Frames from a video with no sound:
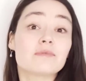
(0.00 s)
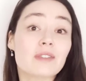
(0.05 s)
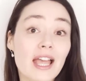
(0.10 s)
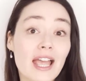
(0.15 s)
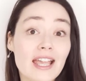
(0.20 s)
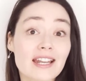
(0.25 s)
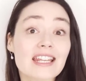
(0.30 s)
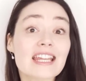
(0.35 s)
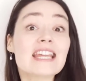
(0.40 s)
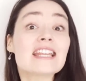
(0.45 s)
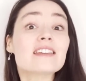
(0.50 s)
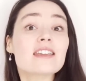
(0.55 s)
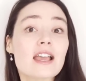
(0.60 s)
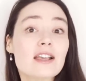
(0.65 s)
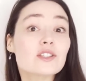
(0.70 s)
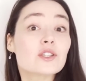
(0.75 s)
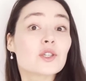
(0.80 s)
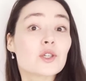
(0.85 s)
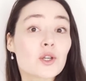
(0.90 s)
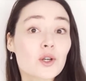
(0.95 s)
And in
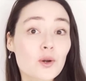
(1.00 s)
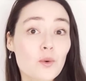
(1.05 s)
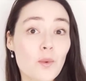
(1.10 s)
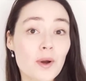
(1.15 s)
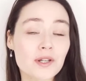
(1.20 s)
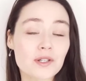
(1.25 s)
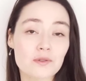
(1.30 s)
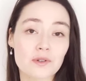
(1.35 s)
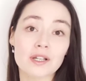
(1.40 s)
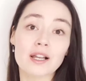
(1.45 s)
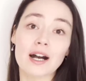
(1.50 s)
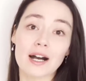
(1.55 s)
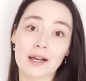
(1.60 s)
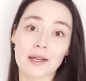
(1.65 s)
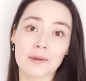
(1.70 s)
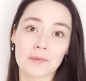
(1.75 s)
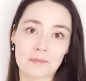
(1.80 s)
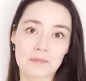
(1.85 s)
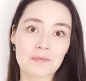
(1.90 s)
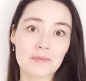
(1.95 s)
case you're wondering,
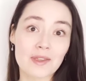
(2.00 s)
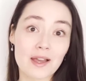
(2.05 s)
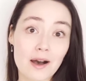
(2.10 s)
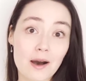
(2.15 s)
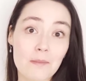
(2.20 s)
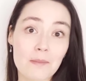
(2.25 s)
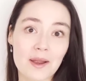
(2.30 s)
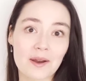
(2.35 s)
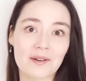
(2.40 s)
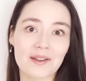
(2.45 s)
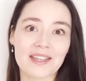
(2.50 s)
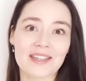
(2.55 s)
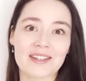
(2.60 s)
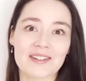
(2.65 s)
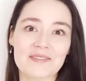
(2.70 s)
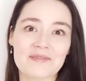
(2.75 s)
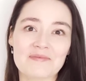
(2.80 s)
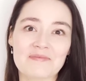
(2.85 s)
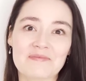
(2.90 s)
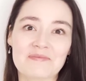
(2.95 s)
I'm
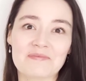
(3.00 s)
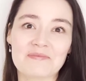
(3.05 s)
American.